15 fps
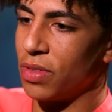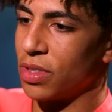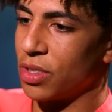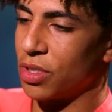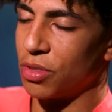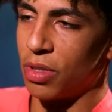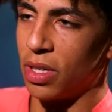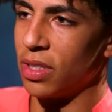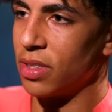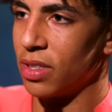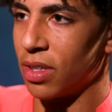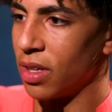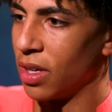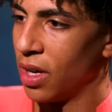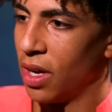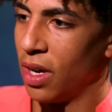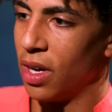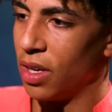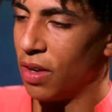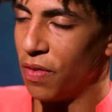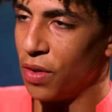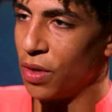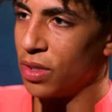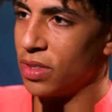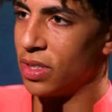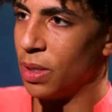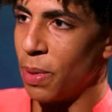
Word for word: straight to the first team.